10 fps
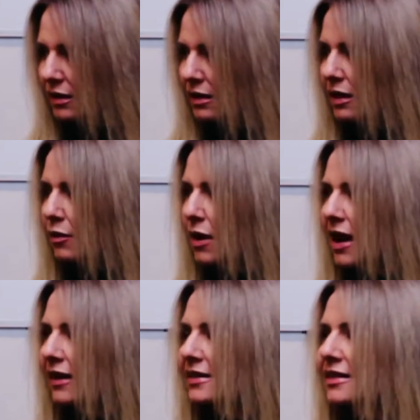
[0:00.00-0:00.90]

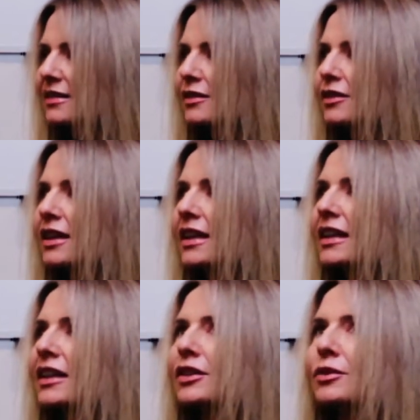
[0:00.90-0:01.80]
Awareness is a really
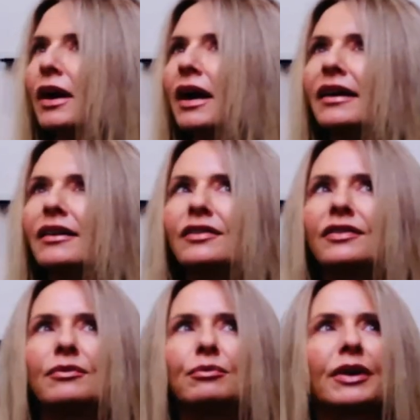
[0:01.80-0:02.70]
good way
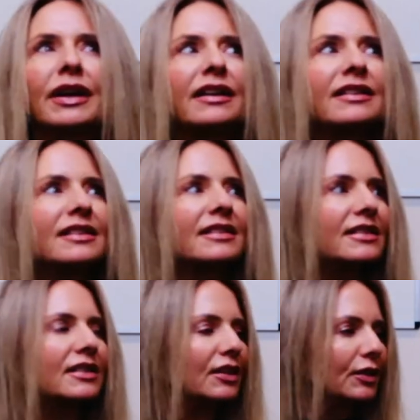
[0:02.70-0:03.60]
of bringing us
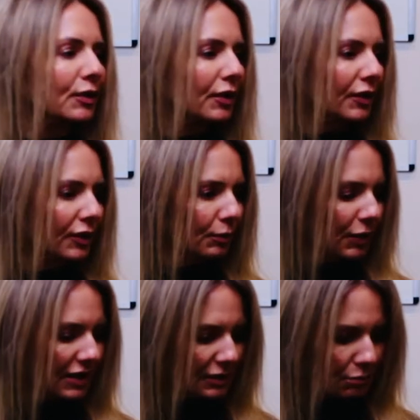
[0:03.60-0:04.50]
into the
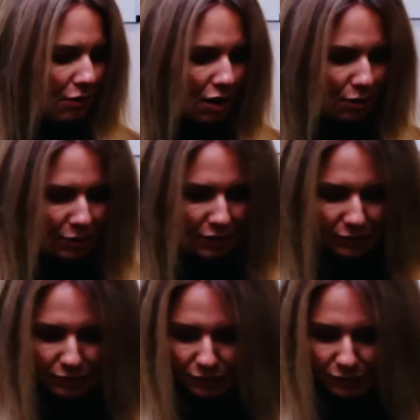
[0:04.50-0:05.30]
present moment.